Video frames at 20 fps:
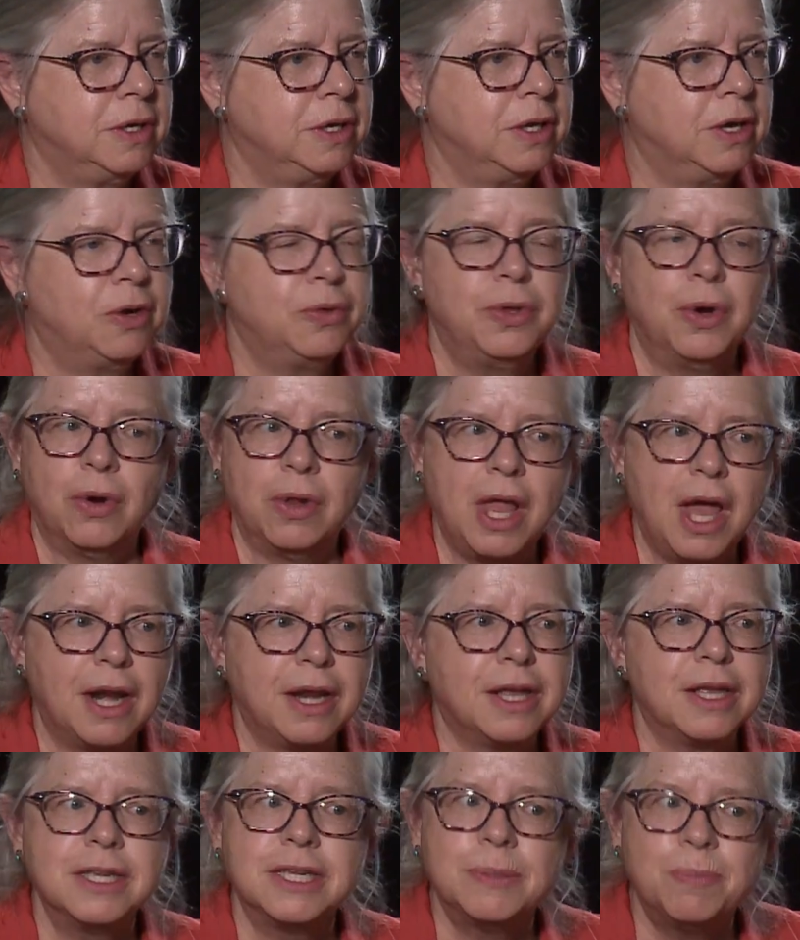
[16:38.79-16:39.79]
You know, there are a lot
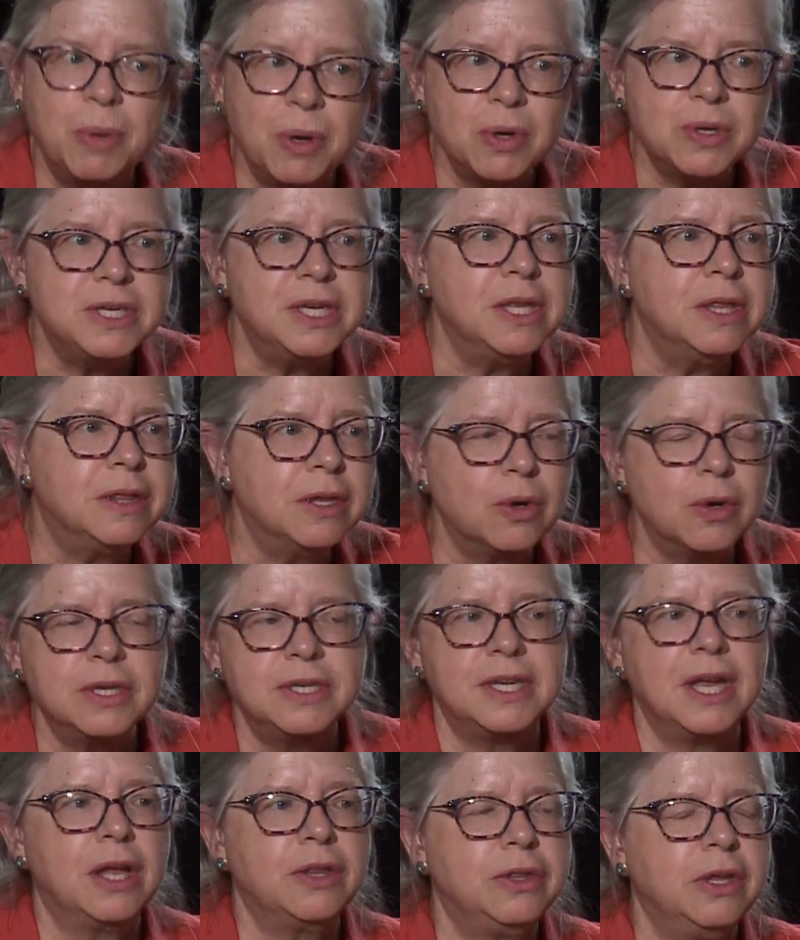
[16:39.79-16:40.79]
of conspiracy
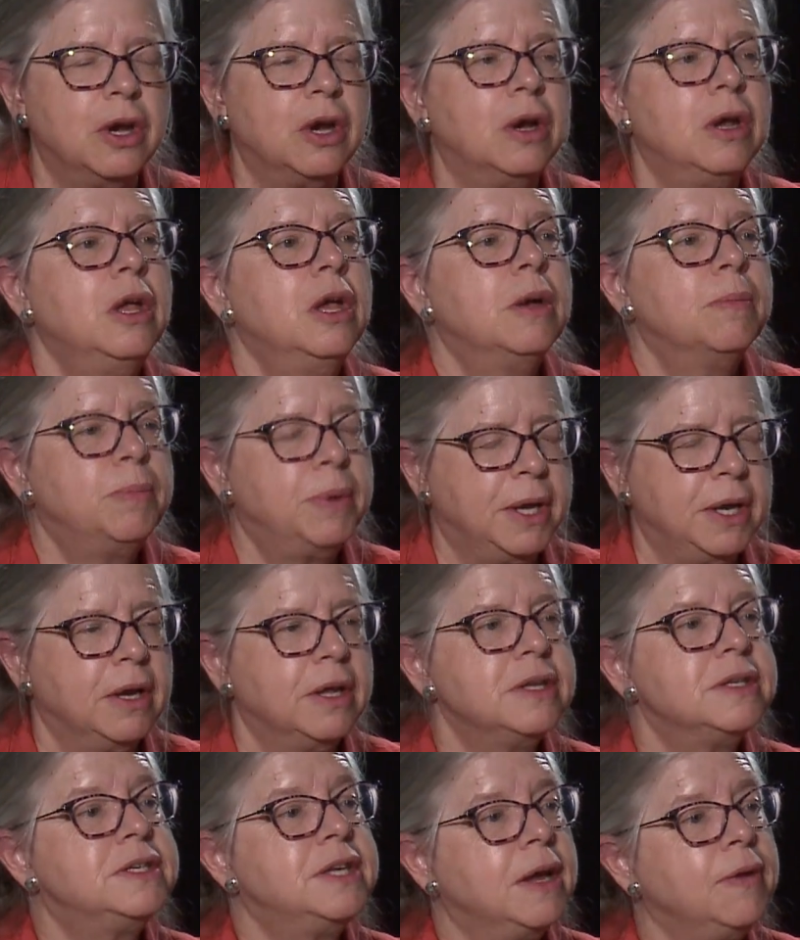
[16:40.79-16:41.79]
theories out there, but
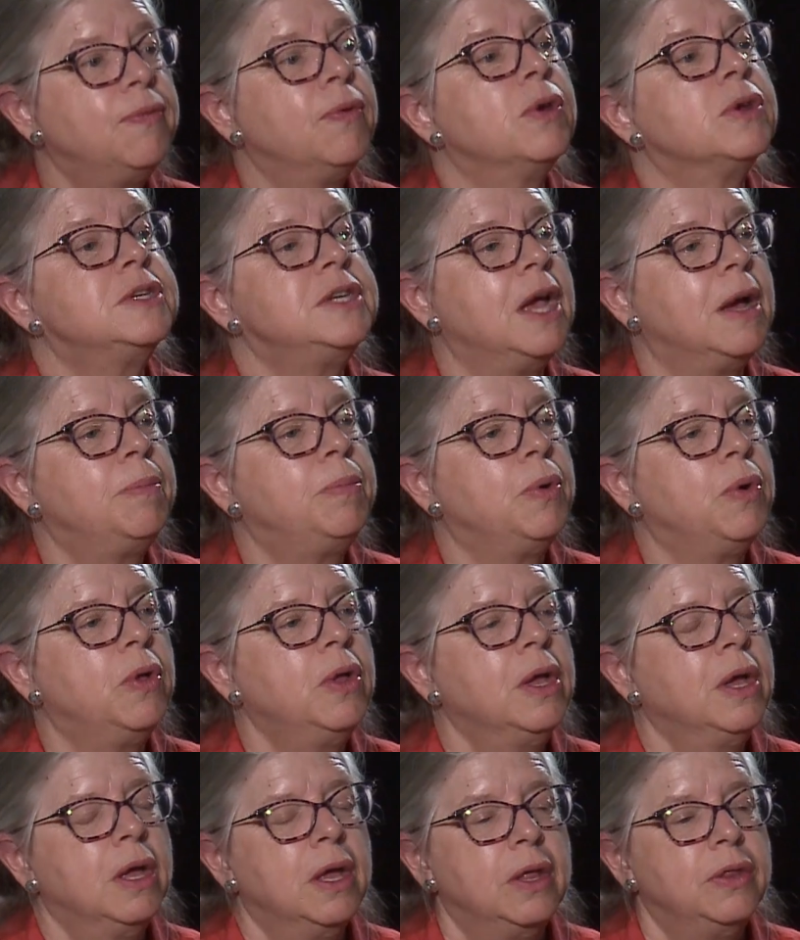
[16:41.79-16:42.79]
say, for example,
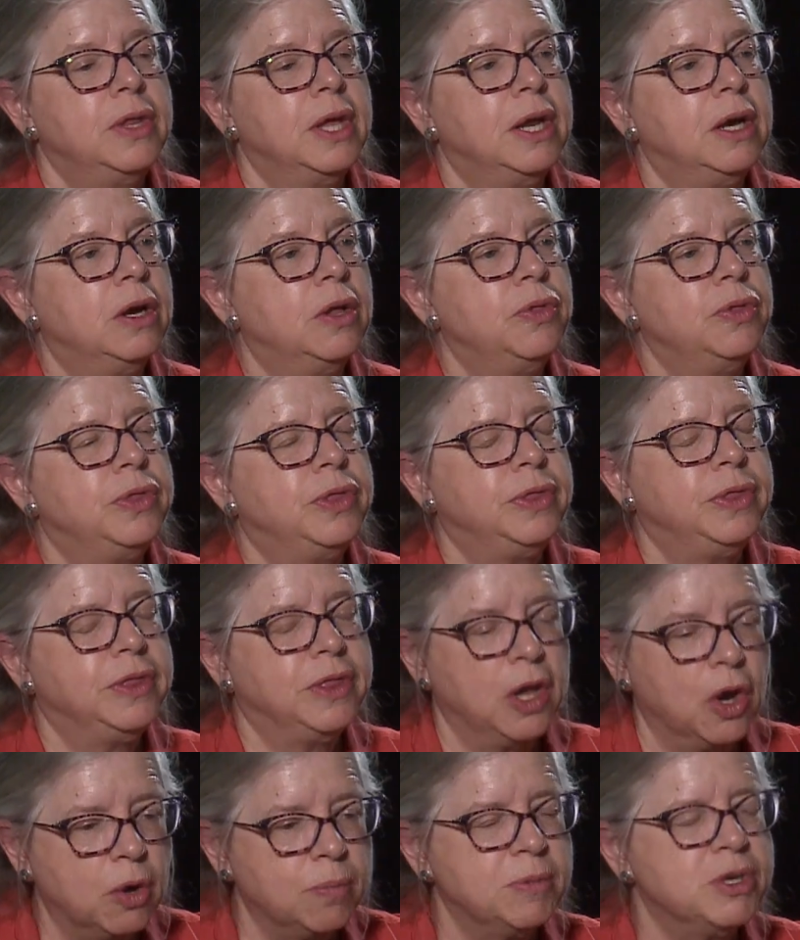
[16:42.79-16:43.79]
that
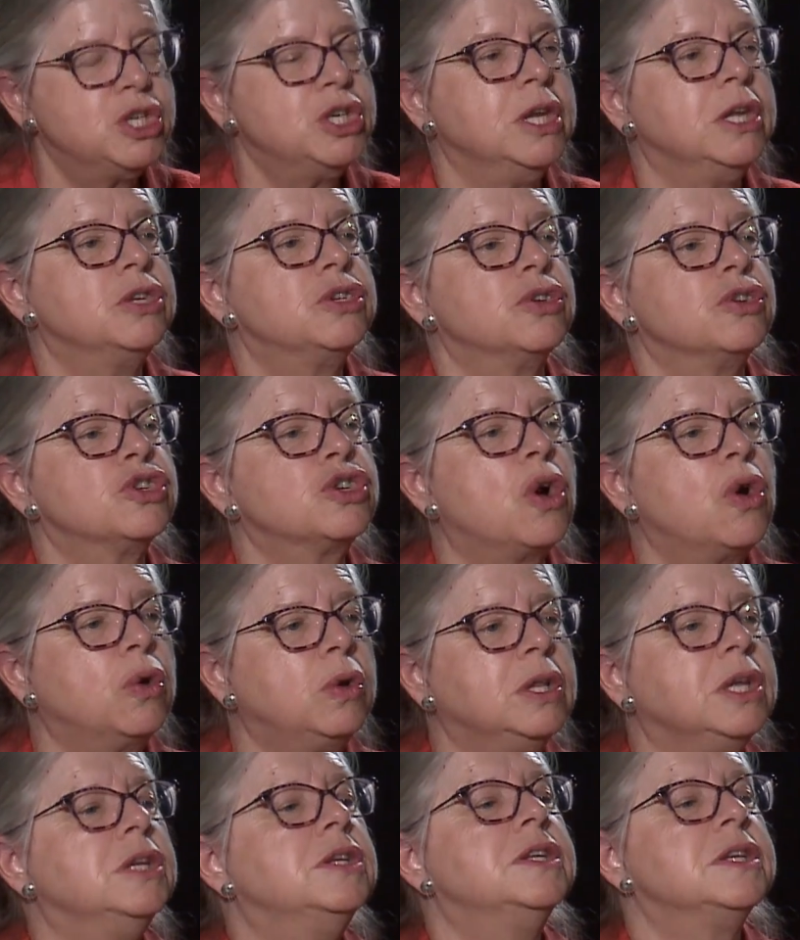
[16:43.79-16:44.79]
their machines are
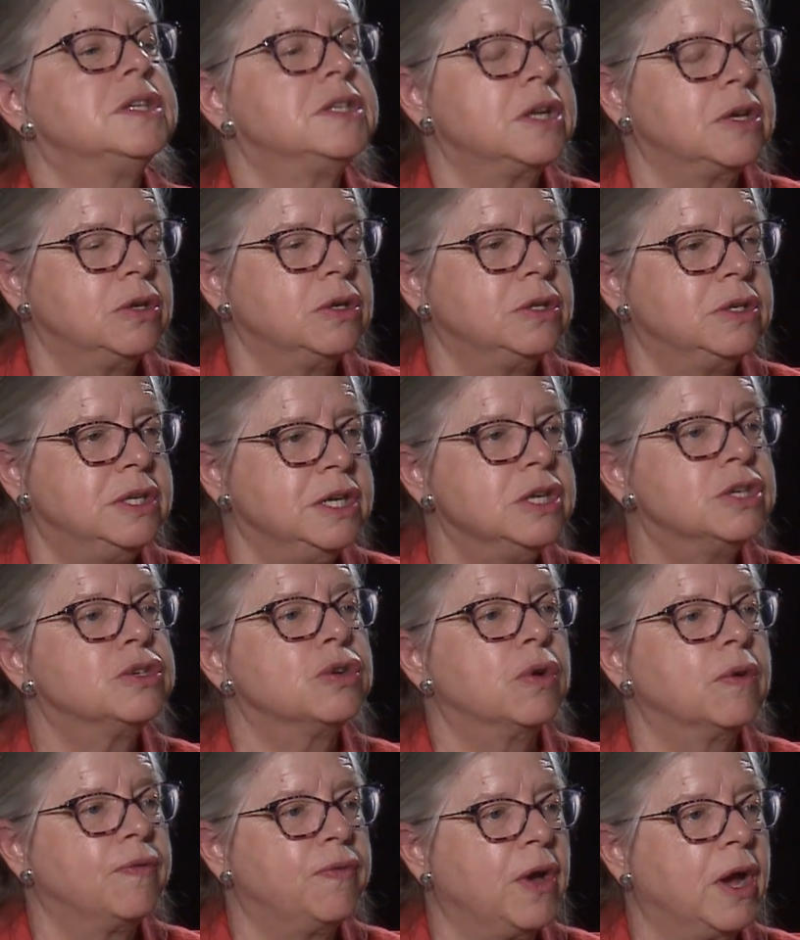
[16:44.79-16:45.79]
totally
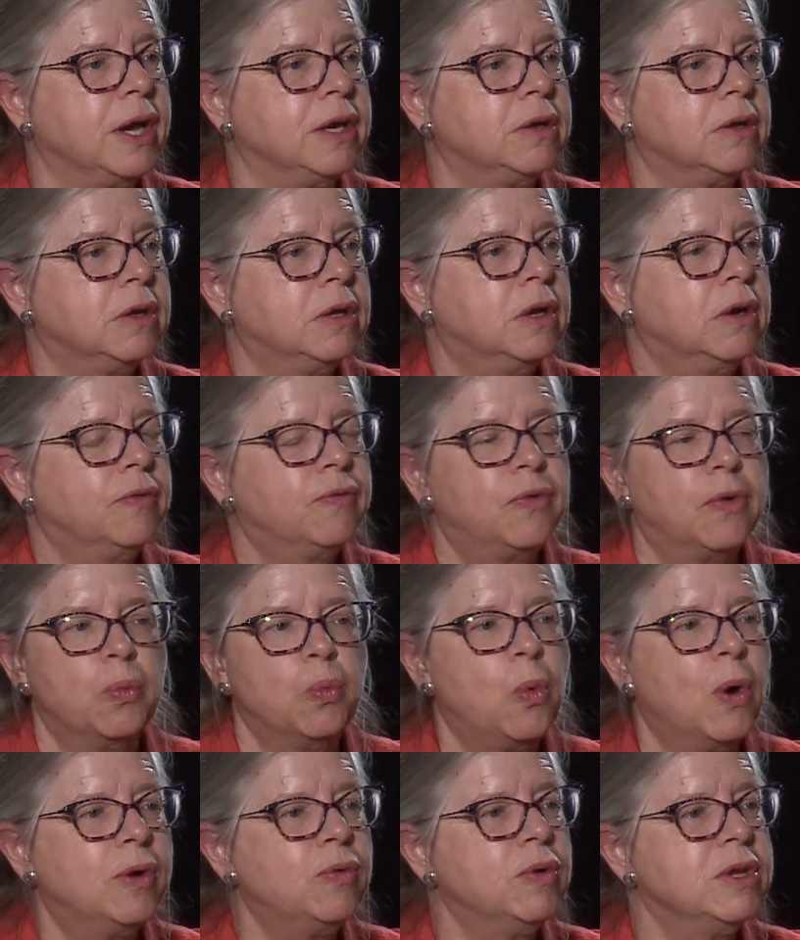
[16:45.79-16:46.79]
decertified for
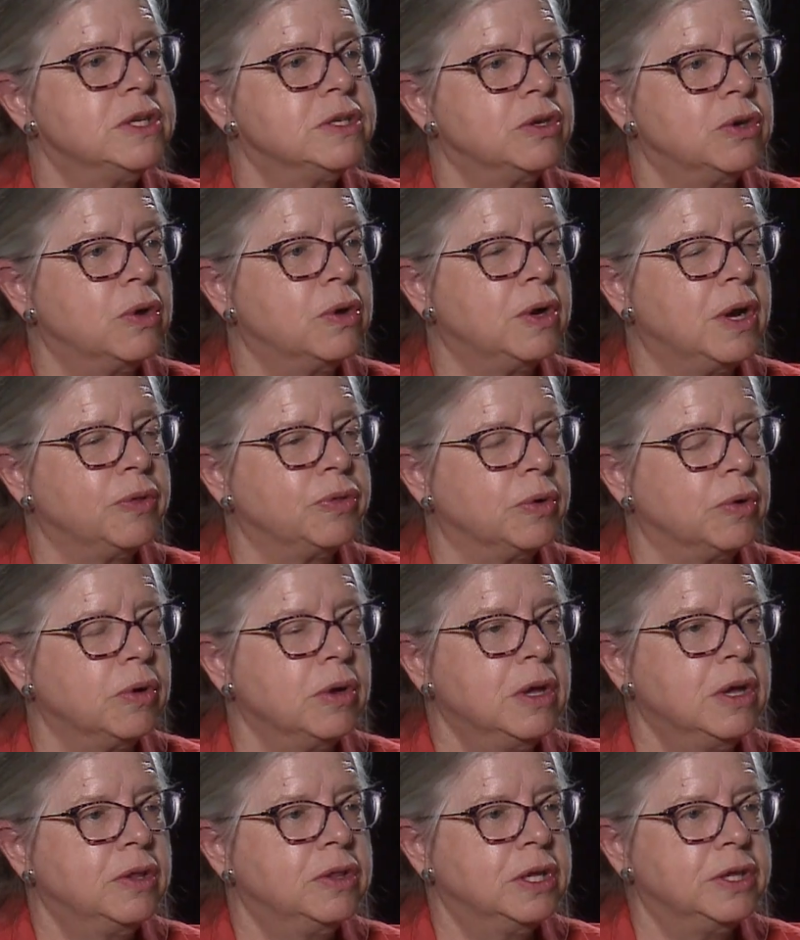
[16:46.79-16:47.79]
one reason or another,
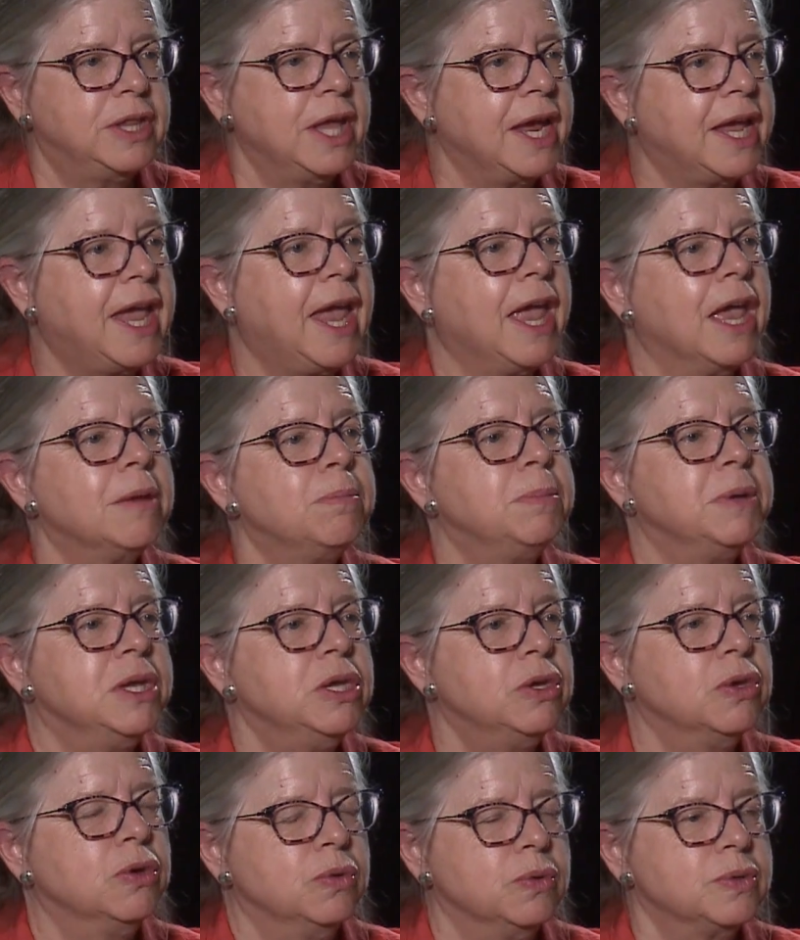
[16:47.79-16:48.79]
that they can't be
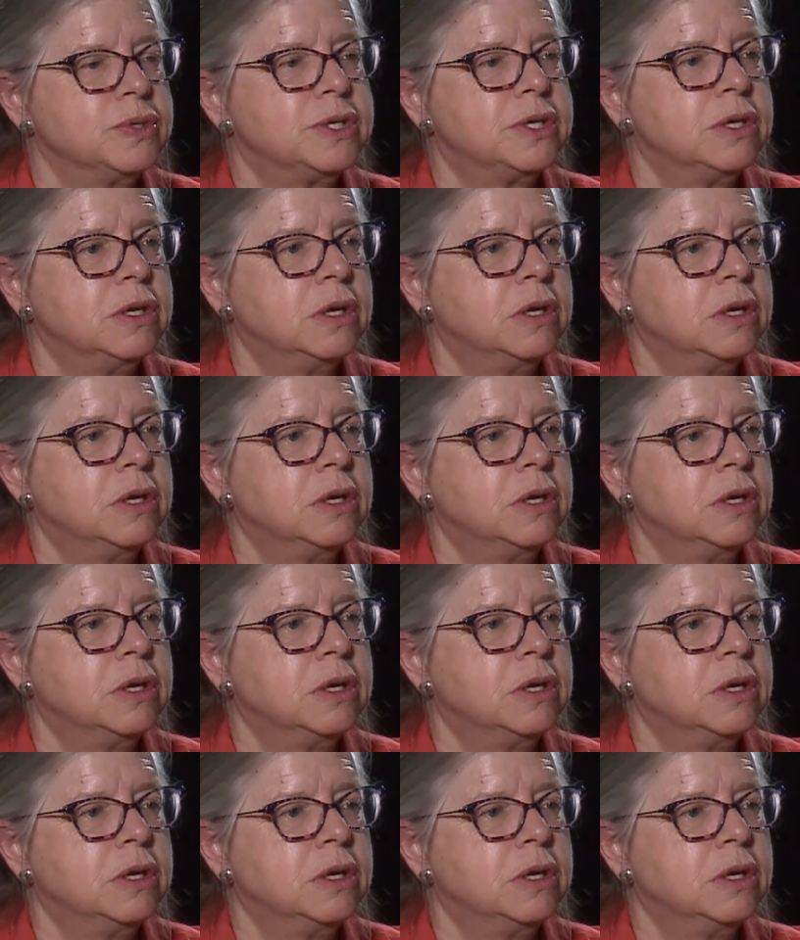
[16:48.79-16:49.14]
used.